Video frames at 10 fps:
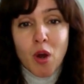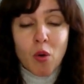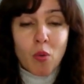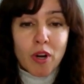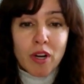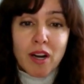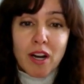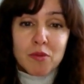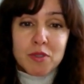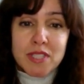where I
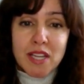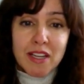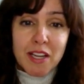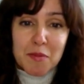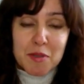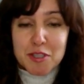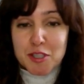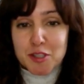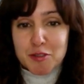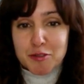would take
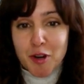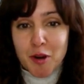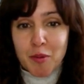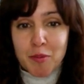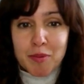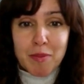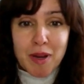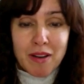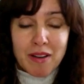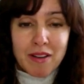images from
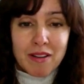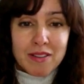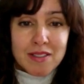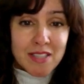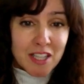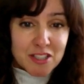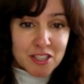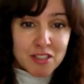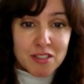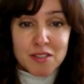my
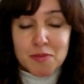sessions,